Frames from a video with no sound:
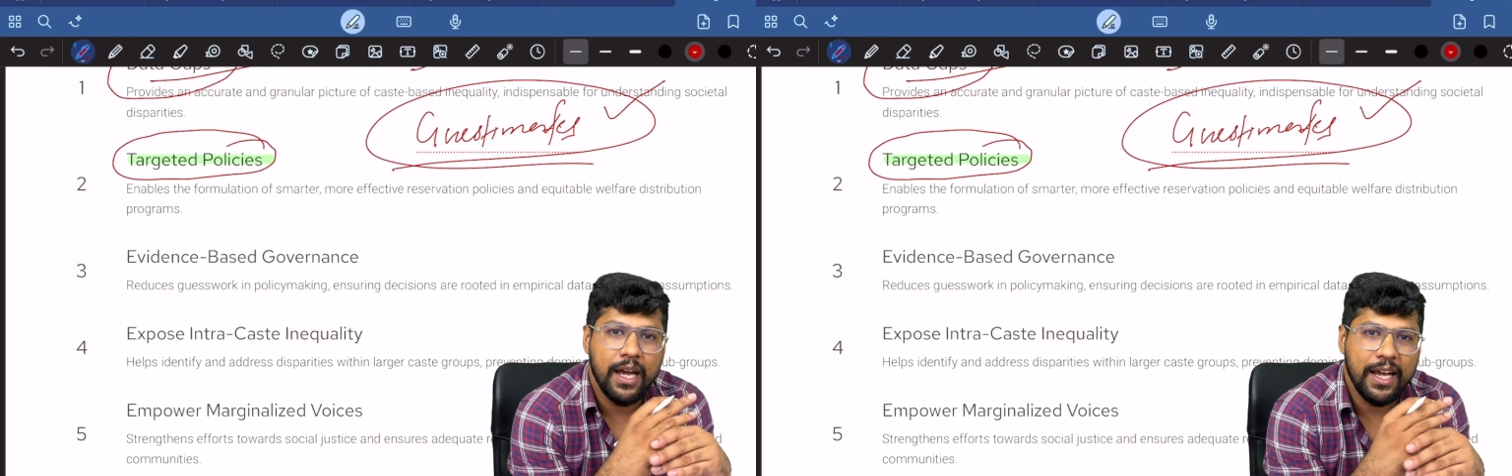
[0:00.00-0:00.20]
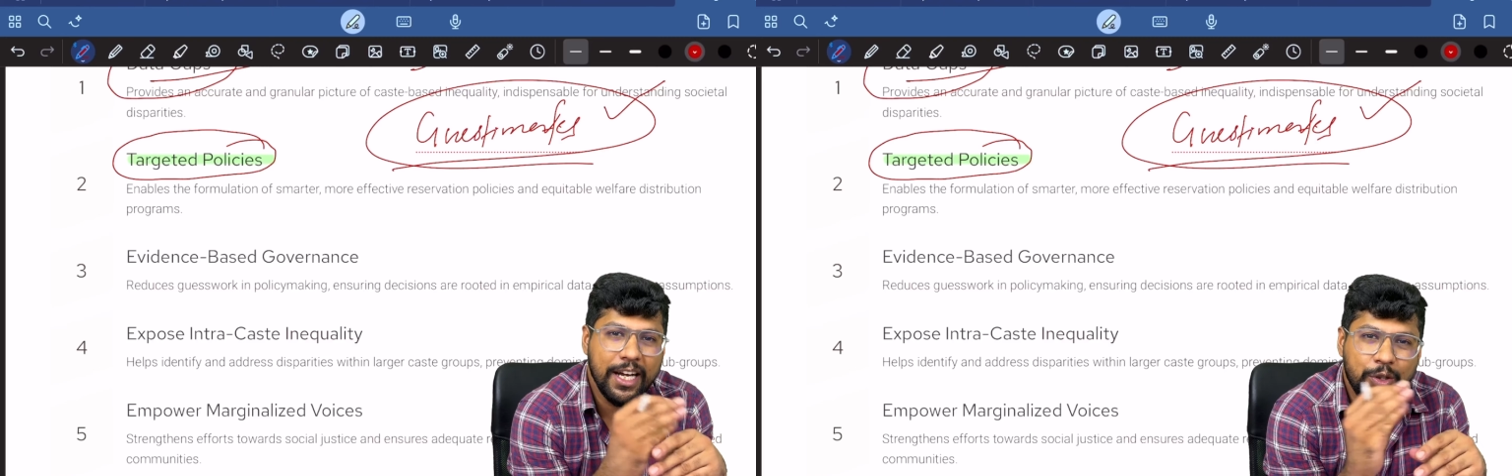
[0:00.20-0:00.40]

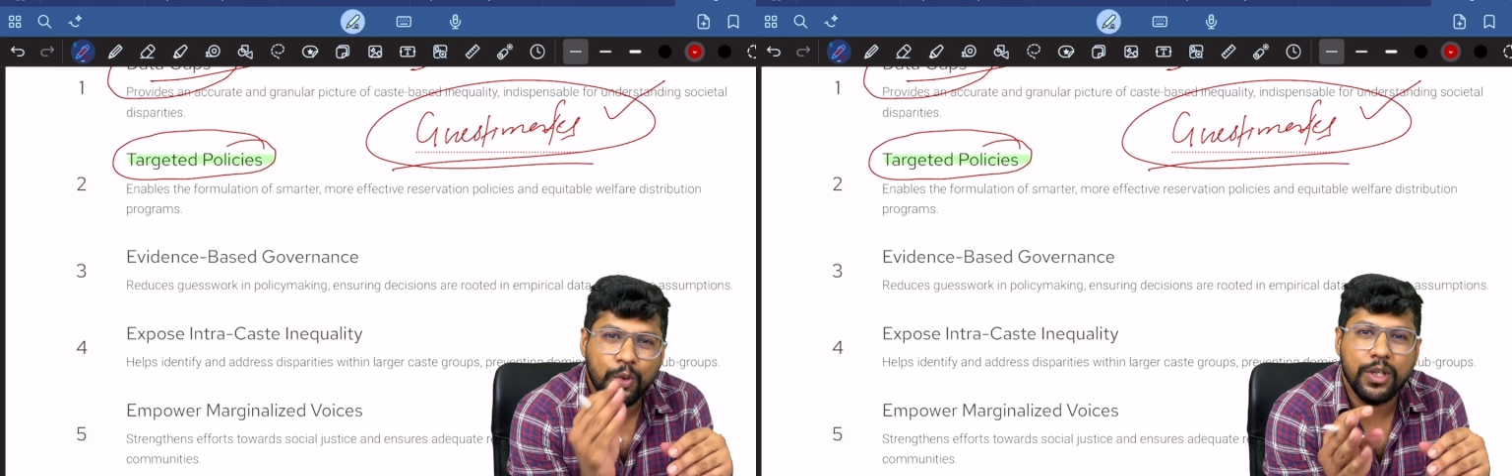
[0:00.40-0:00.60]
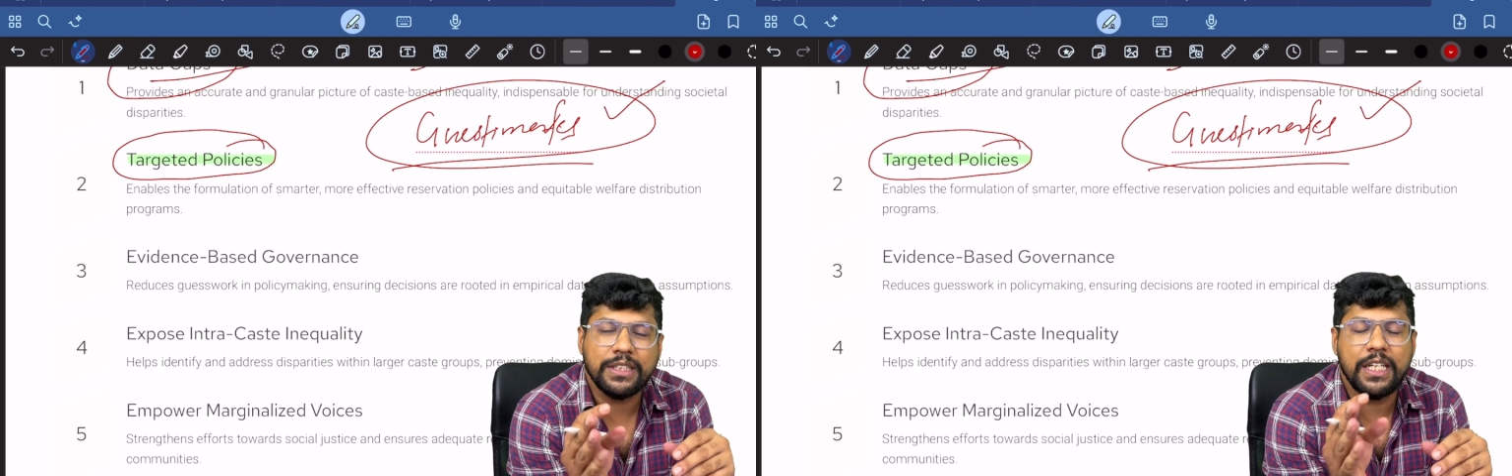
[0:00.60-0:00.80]
yet to
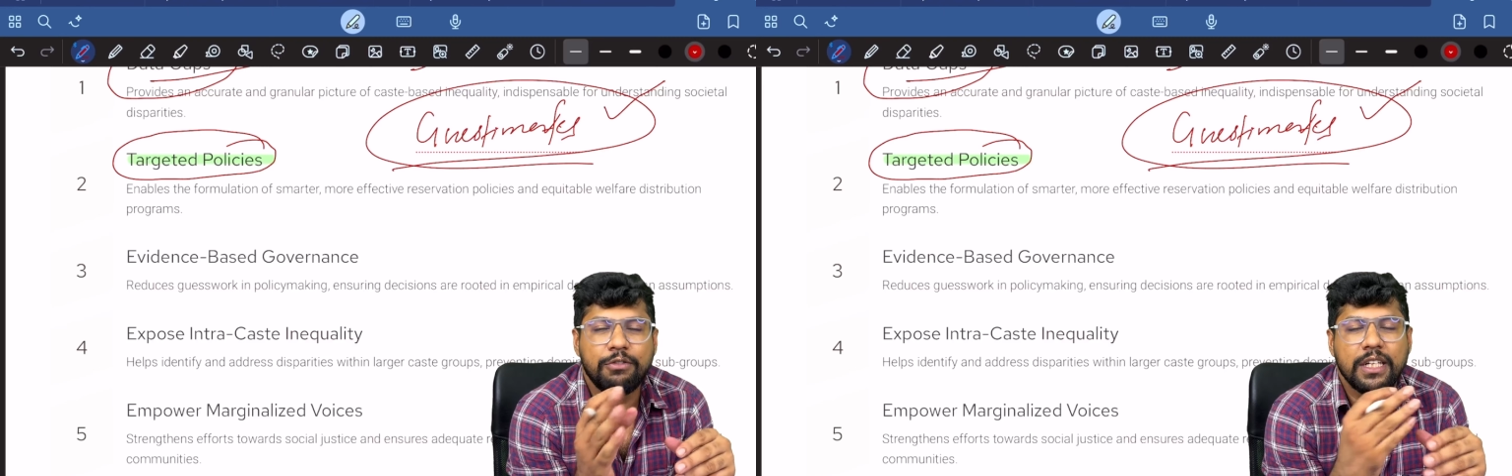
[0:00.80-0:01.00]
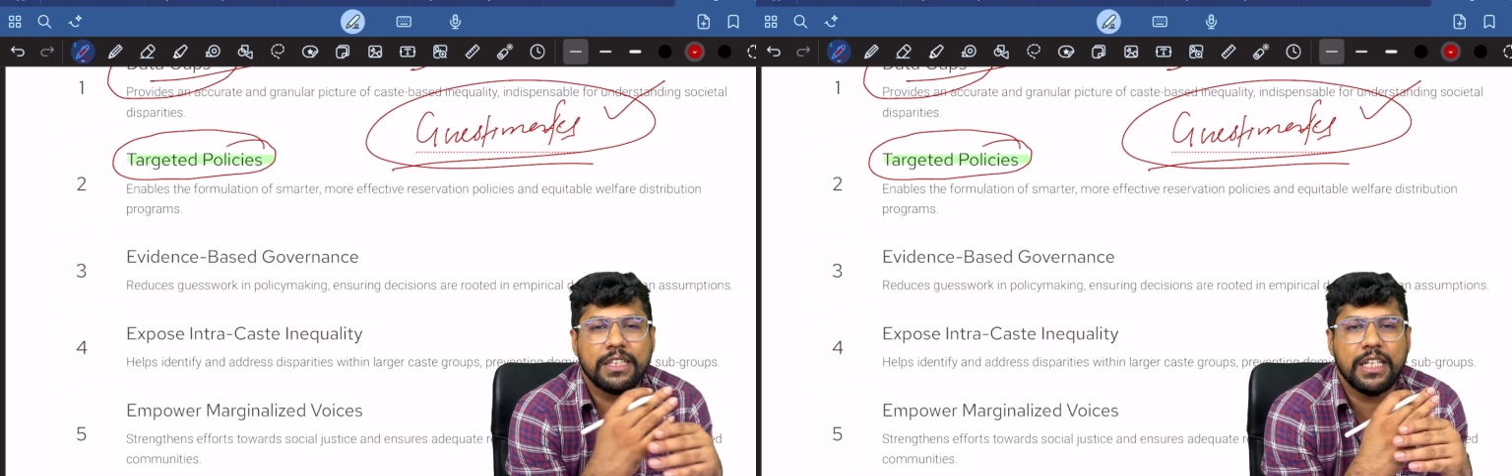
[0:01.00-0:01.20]
receive
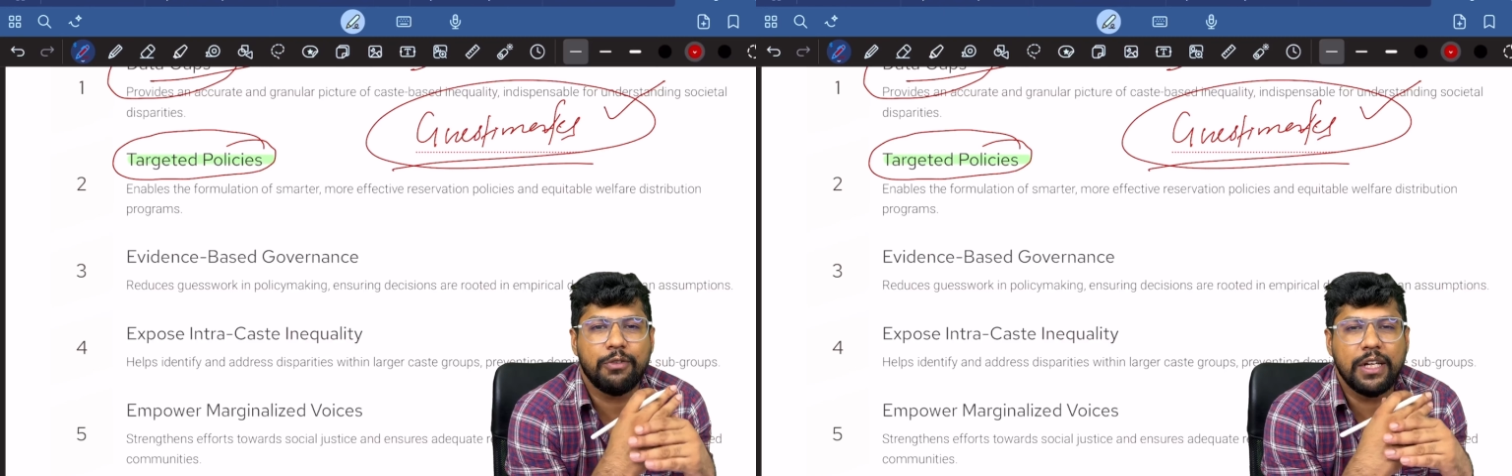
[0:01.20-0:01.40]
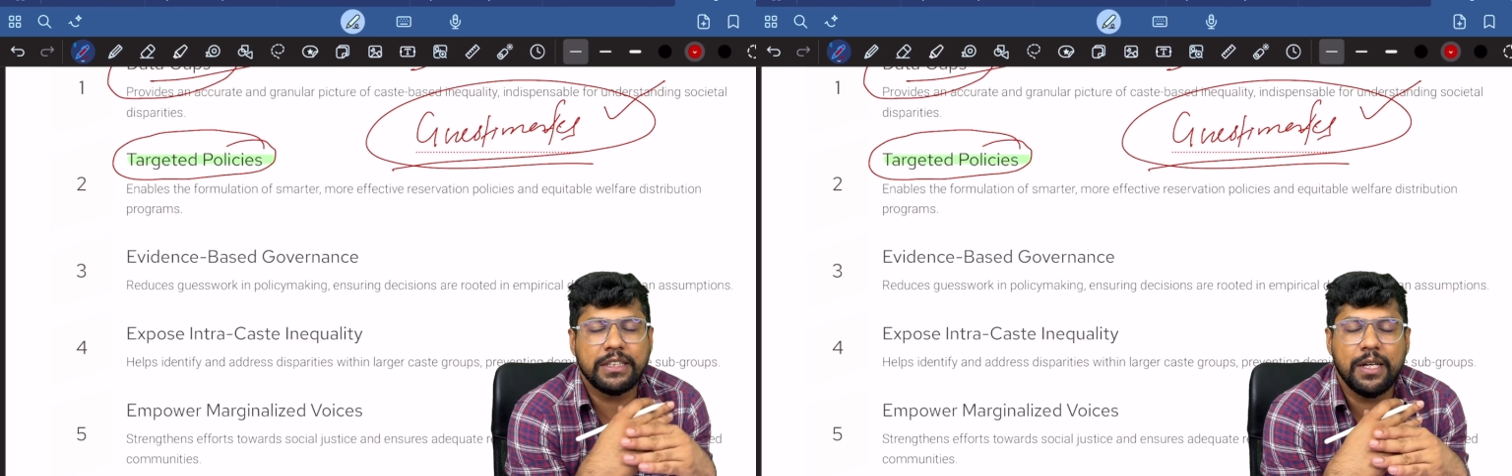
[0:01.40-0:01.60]
the
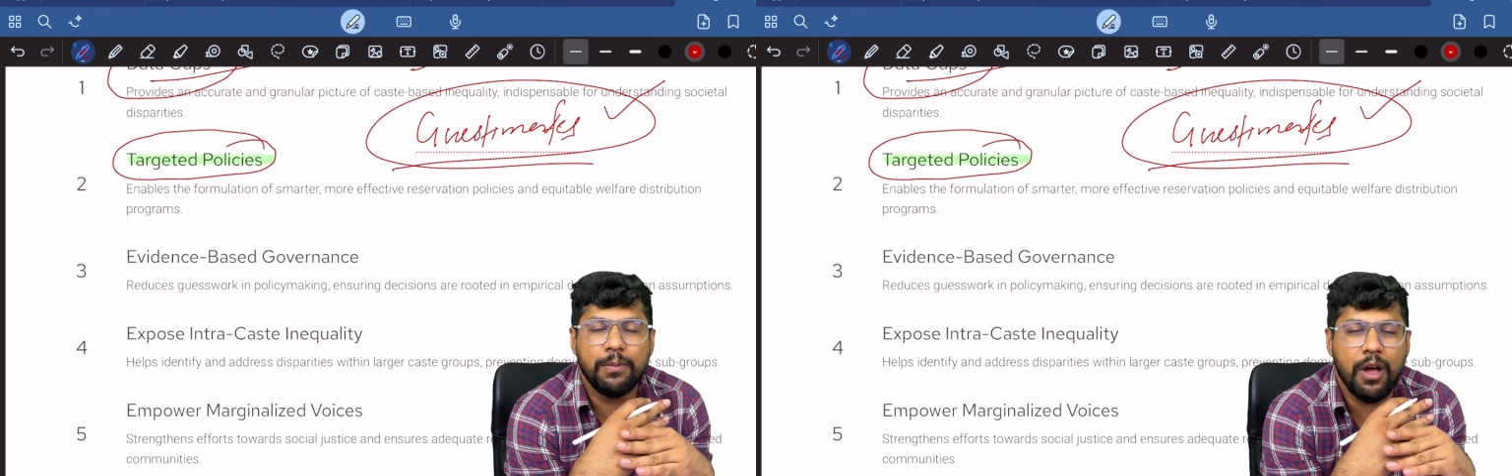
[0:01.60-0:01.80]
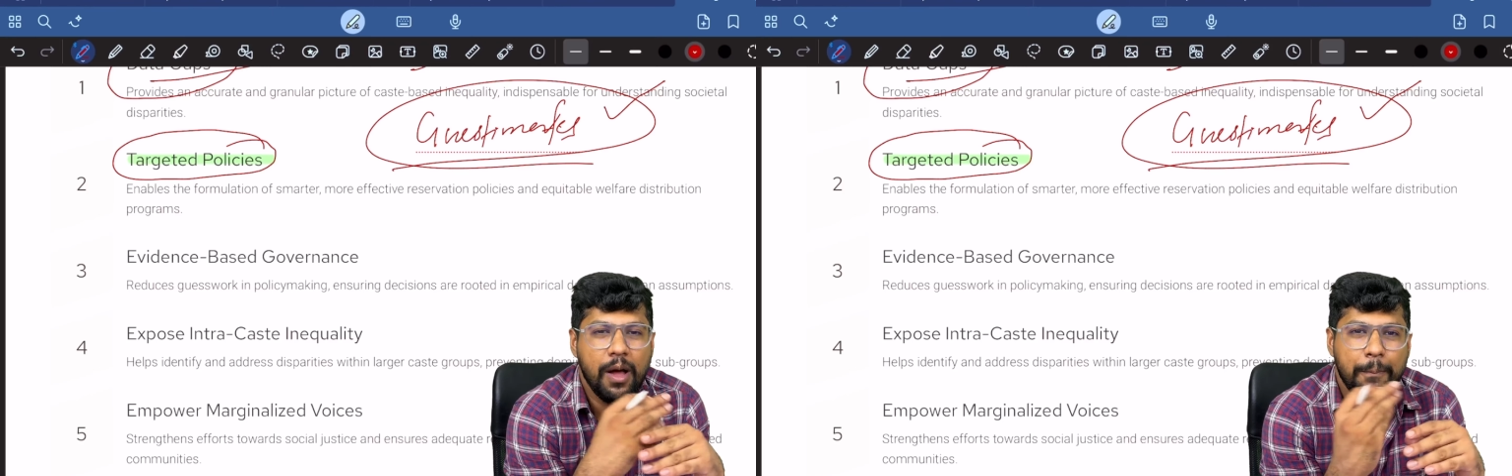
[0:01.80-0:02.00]
reservation
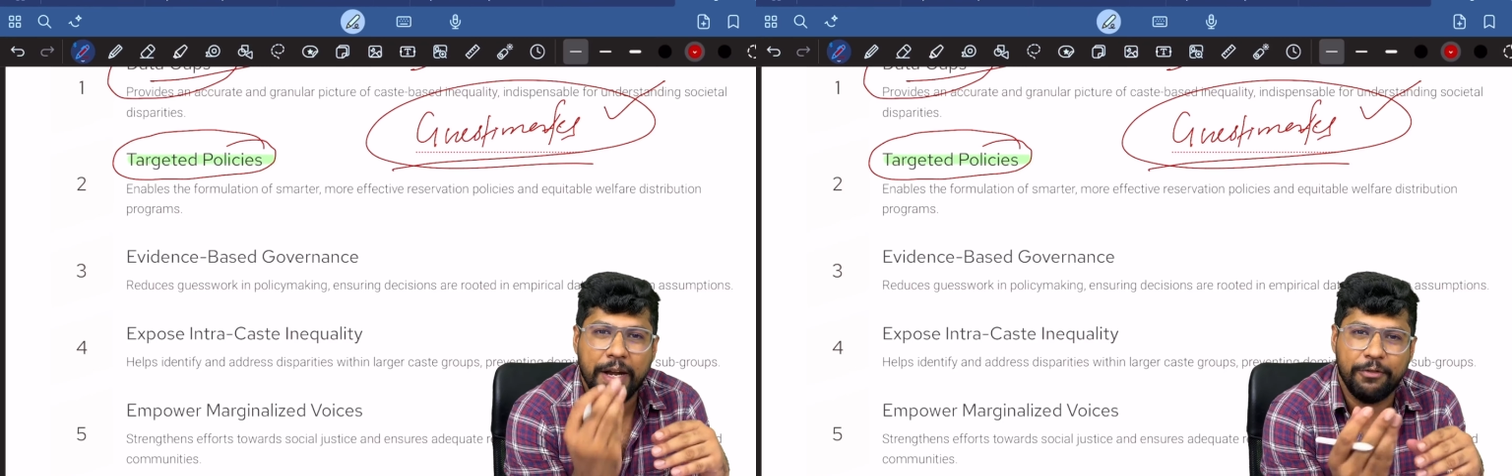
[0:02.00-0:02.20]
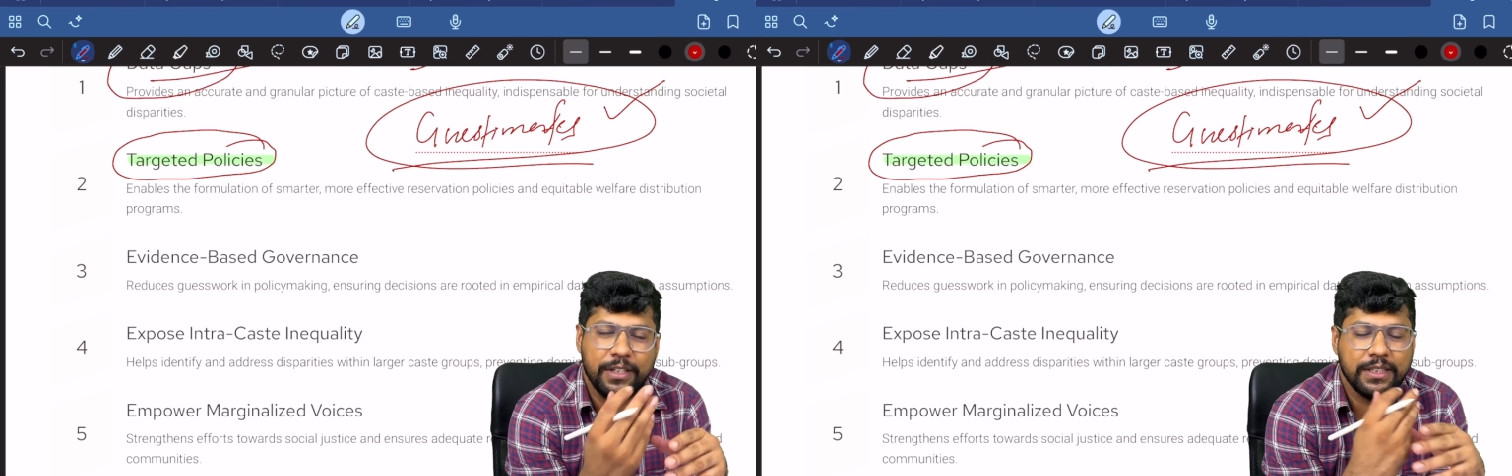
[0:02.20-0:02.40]

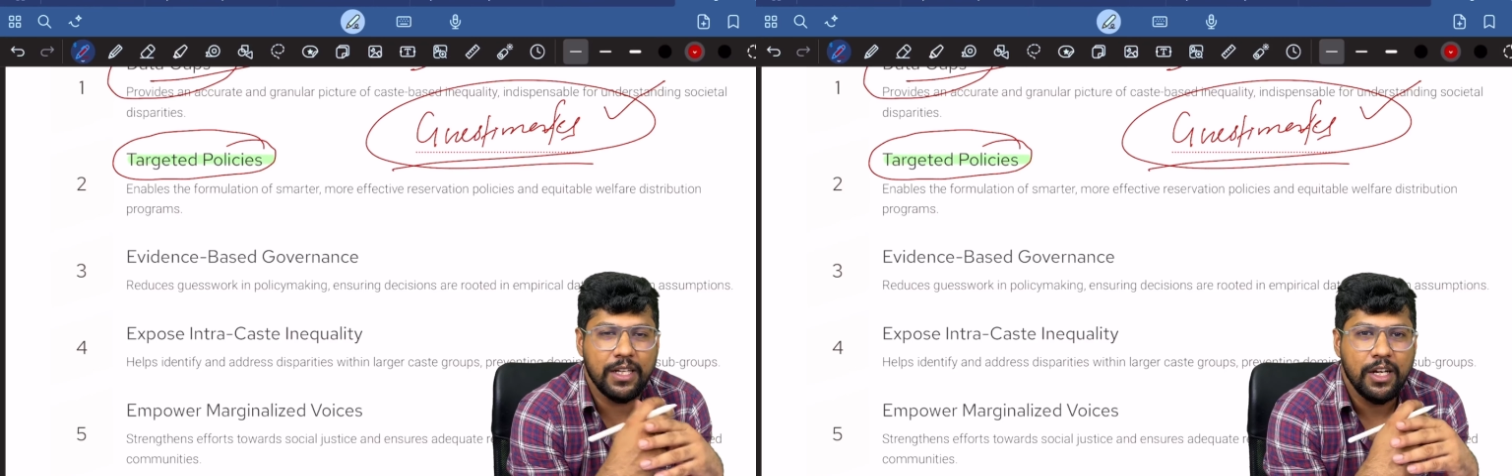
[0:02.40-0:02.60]
benefits.